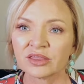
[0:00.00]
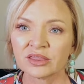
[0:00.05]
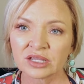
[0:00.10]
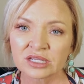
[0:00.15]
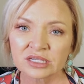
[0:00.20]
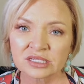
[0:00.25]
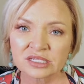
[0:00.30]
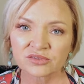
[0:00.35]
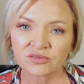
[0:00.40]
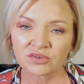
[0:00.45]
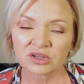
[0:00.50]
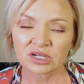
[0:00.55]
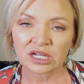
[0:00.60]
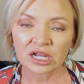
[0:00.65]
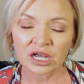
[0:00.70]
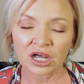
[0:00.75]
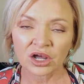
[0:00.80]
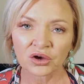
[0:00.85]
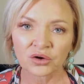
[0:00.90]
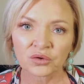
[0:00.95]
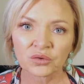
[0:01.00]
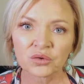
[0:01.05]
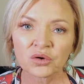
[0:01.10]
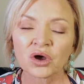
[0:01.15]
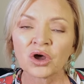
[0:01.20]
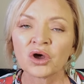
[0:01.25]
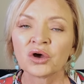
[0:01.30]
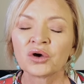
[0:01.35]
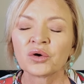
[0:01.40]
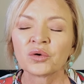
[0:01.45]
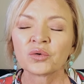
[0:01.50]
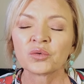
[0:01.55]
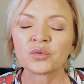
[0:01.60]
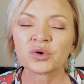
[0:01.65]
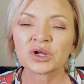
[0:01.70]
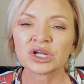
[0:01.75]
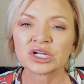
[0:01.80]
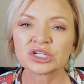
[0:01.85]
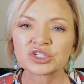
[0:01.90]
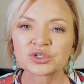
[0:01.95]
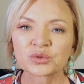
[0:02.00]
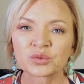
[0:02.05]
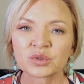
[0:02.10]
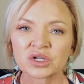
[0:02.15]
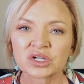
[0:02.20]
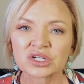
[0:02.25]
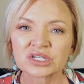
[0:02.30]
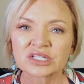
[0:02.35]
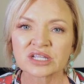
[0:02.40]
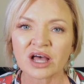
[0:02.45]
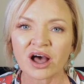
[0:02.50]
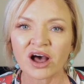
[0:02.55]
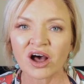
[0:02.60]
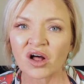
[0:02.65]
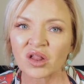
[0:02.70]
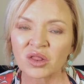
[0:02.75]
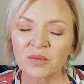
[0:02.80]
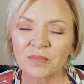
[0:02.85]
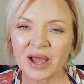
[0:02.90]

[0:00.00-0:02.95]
this video which was all